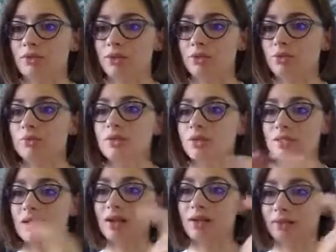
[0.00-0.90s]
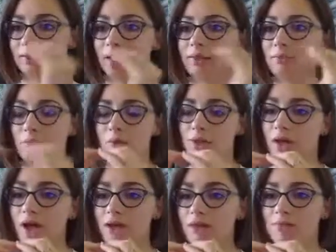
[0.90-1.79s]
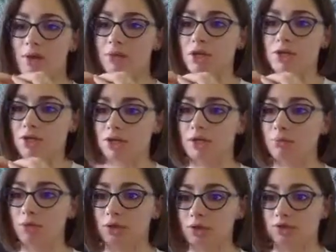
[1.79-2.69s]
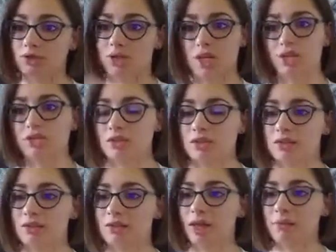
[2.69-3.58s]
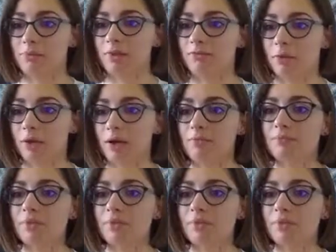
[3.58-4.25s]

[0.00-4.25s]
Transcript: It's not in alignment with a higher vibration anymore. You've changed the alignment for it.